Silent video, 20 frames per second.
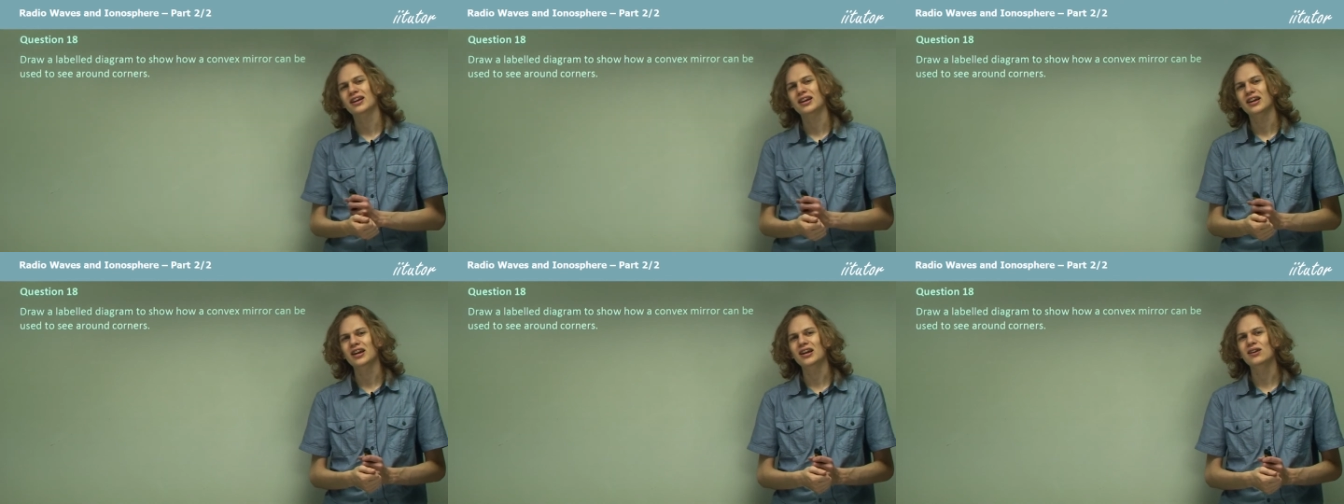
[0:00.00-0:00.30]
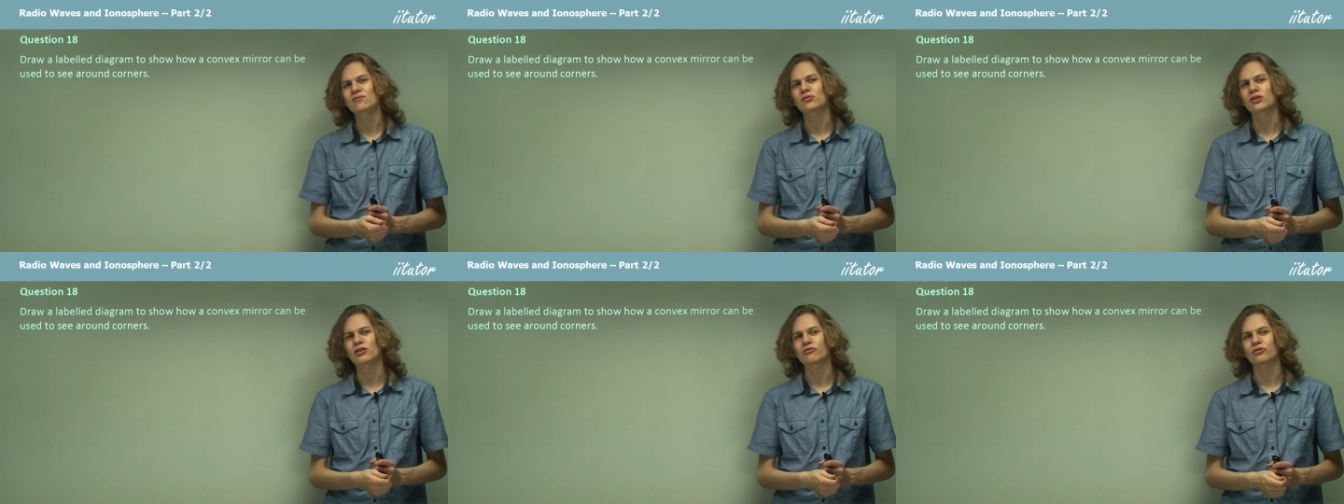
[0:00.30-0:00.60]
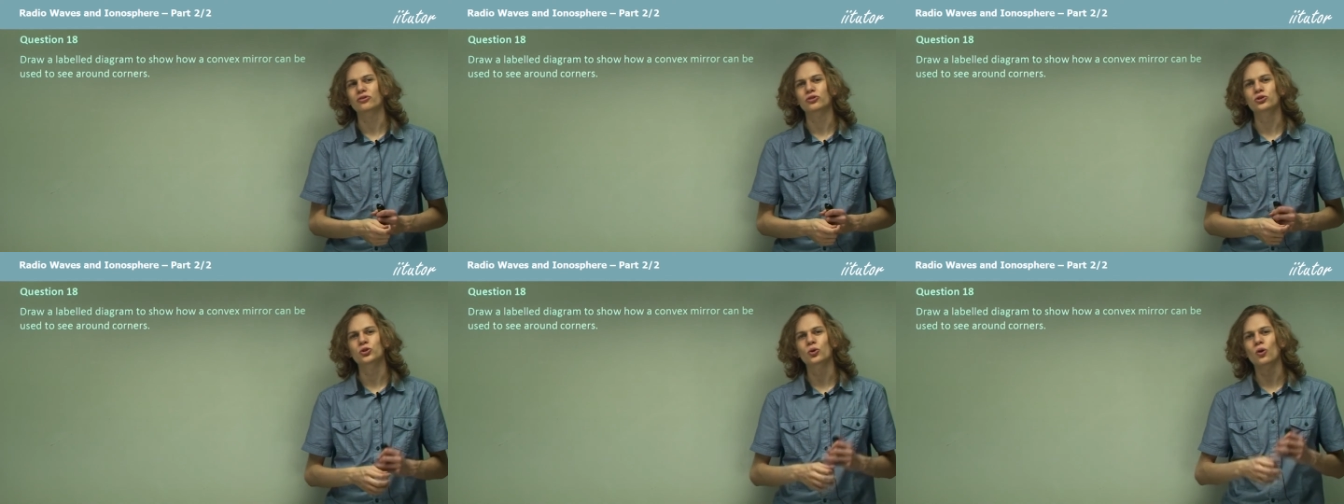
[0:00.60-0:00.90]
even if
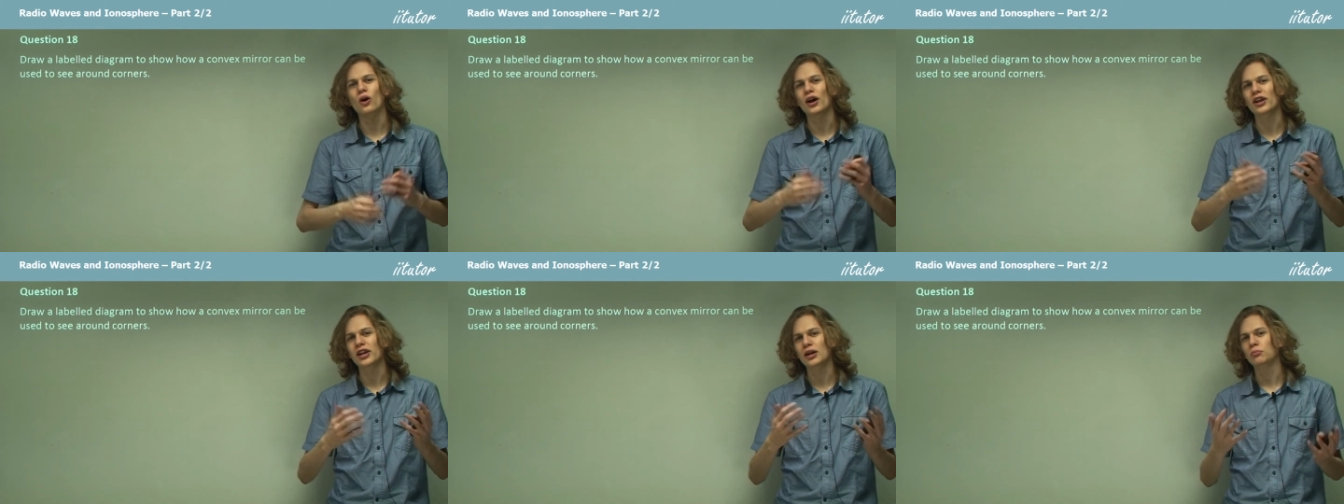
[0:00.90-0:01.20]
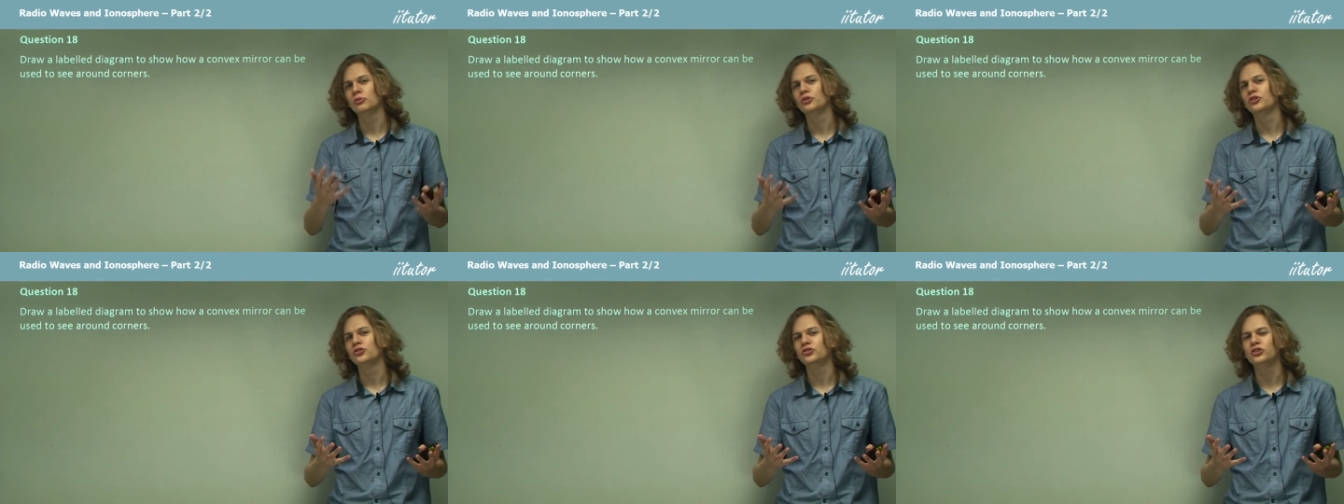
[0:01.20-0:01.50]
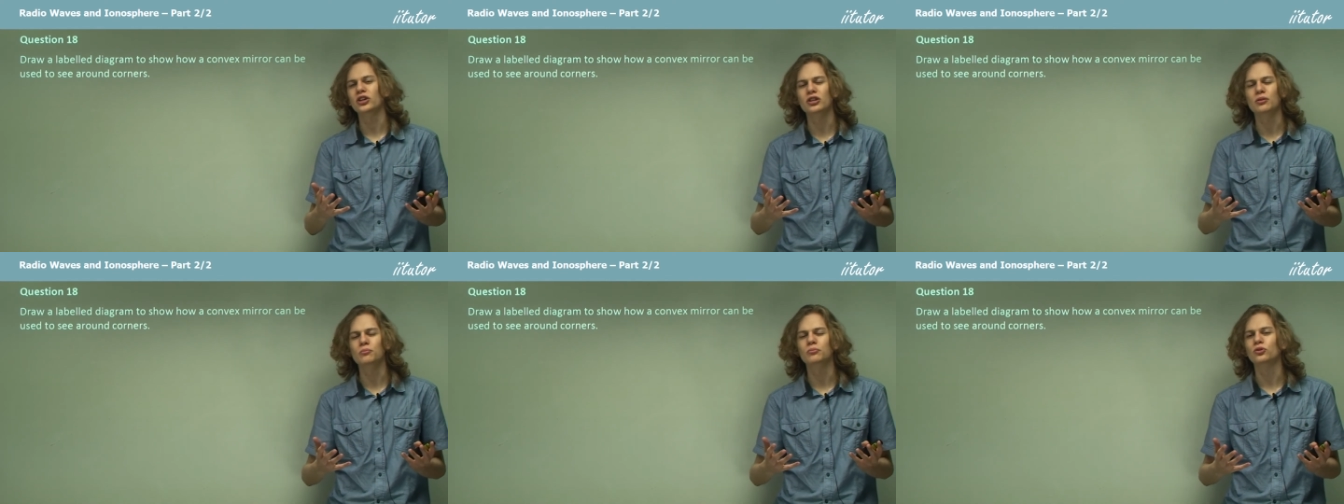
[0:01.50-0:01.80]
you are unable to
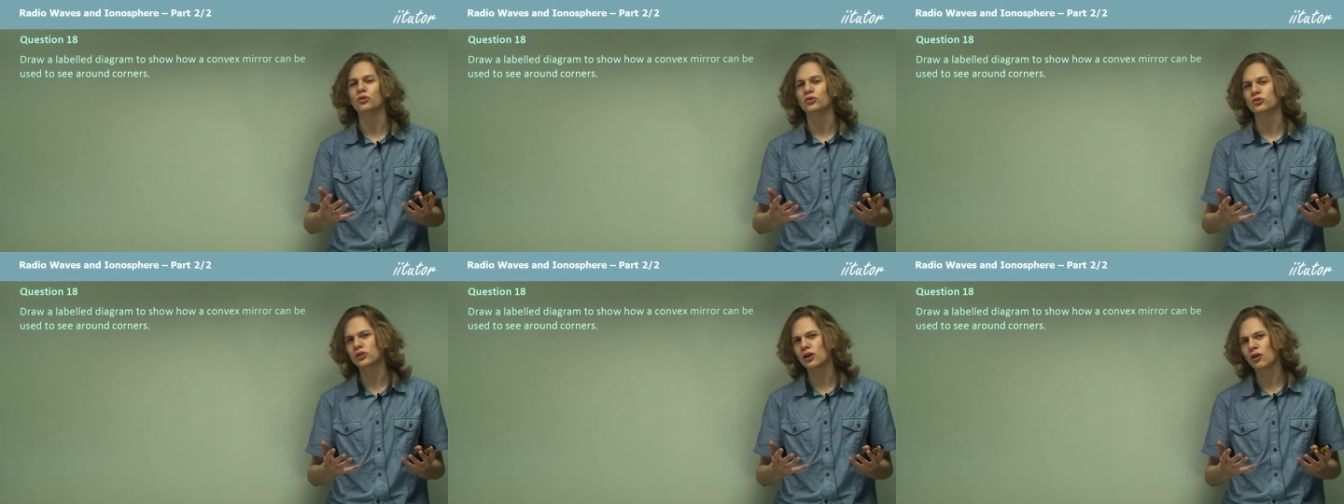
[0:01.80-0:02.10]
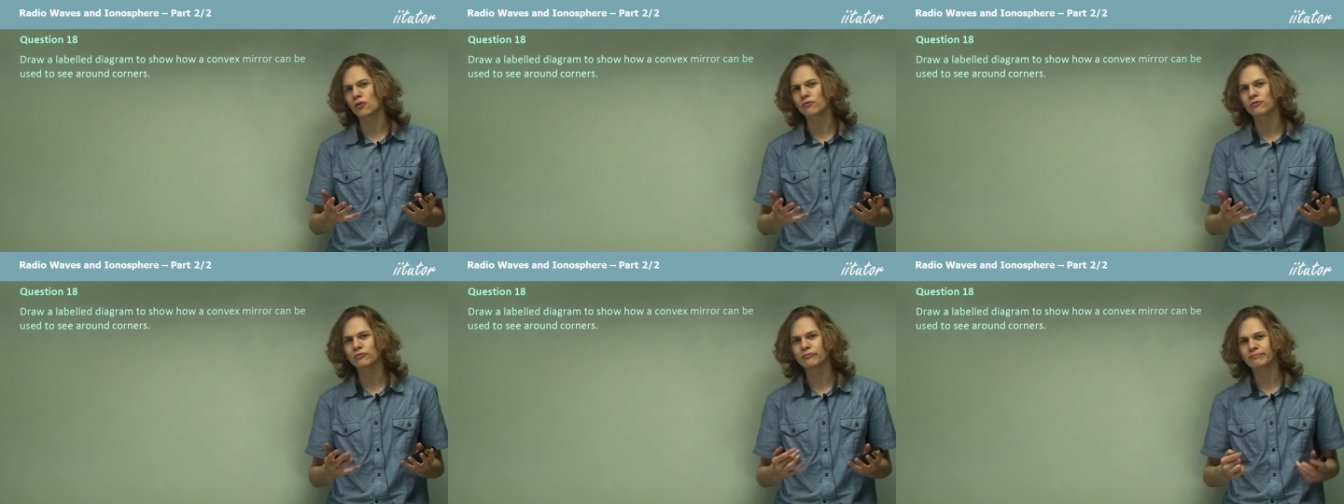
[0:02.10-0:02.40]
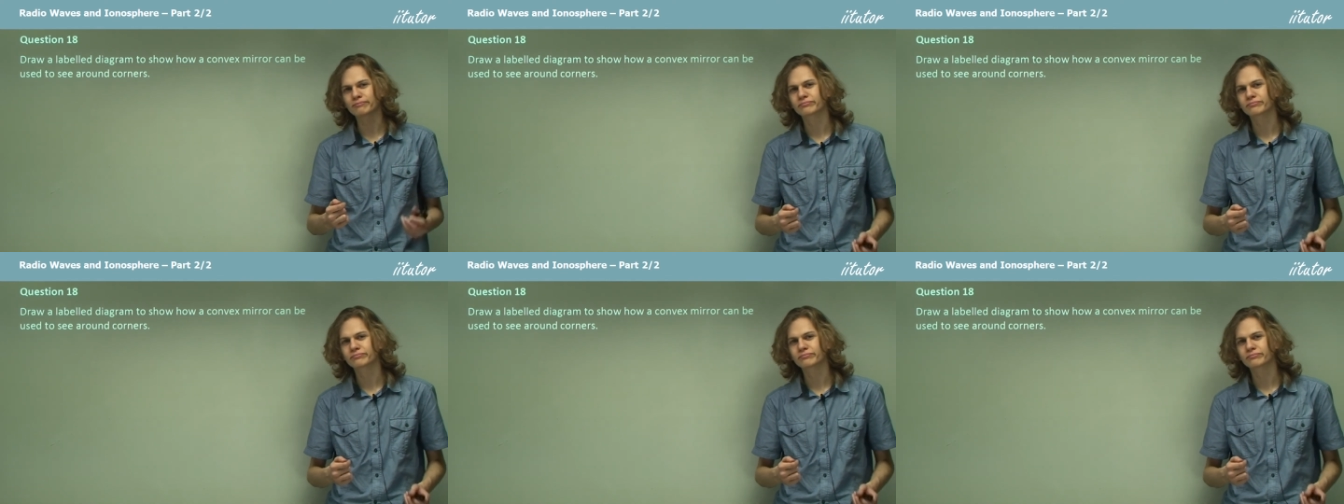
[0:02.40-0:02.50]
see them yourself.